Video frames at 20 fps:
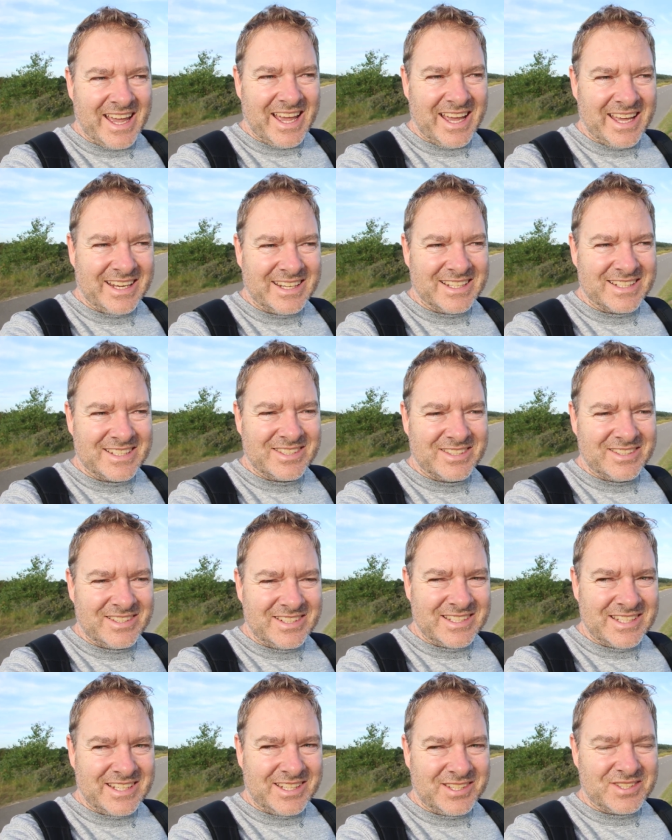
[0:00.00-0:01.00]
And as soon
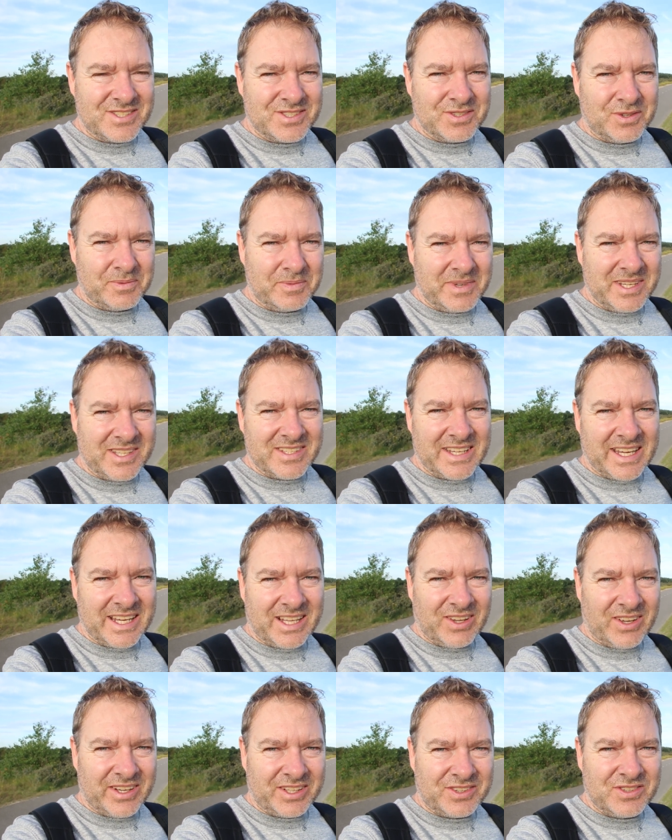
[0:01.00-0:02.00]
as he saw me
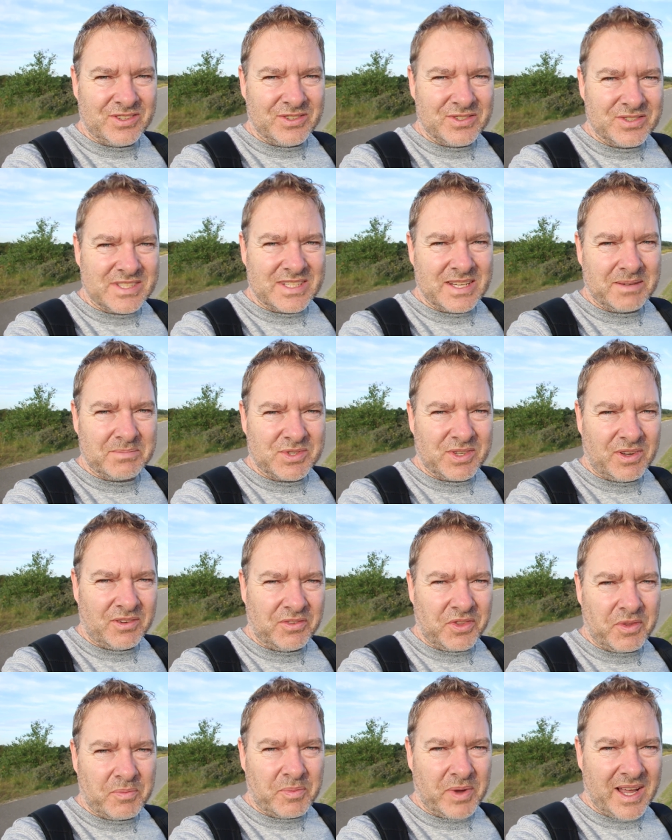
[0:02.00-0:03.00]
take like two steps
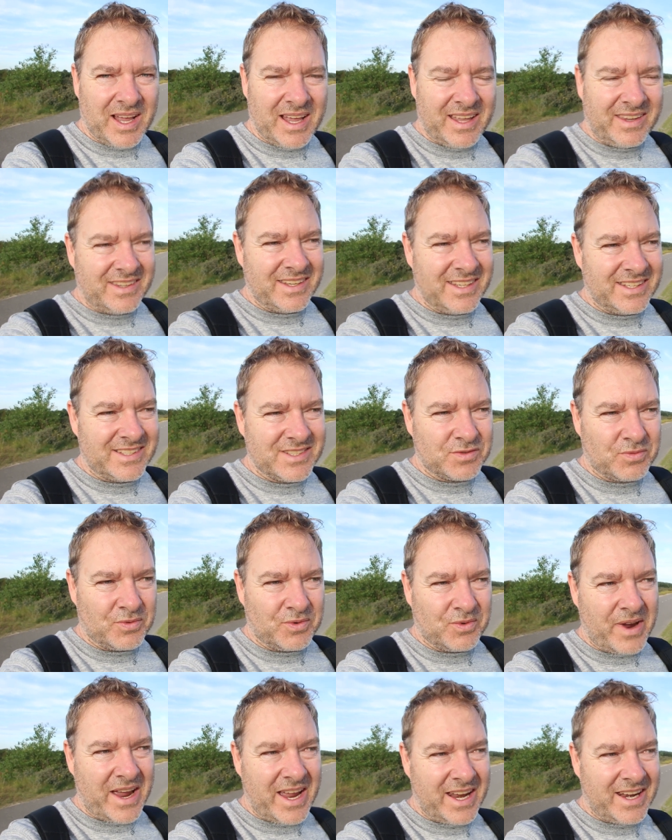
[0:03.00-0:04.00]
off the path, he just
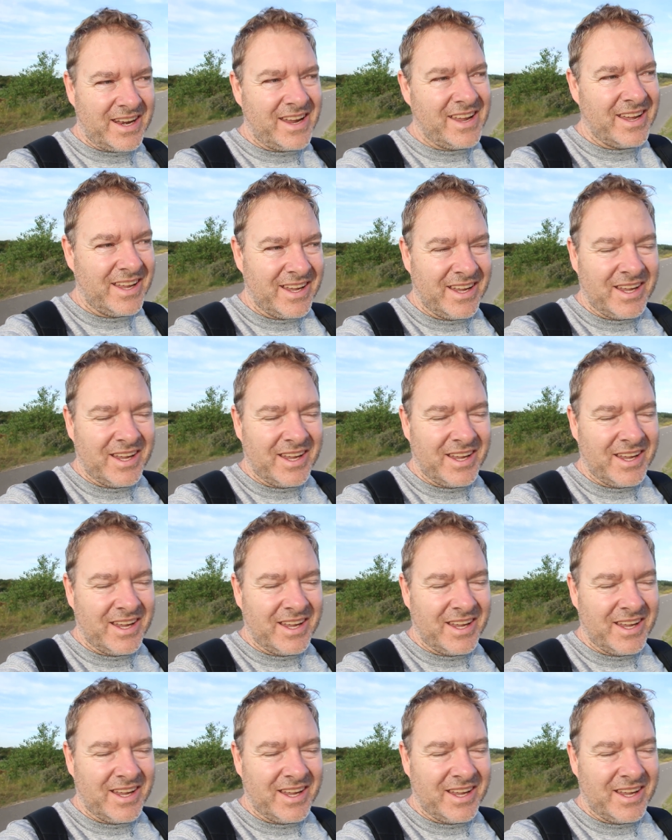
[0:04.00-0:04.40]
ran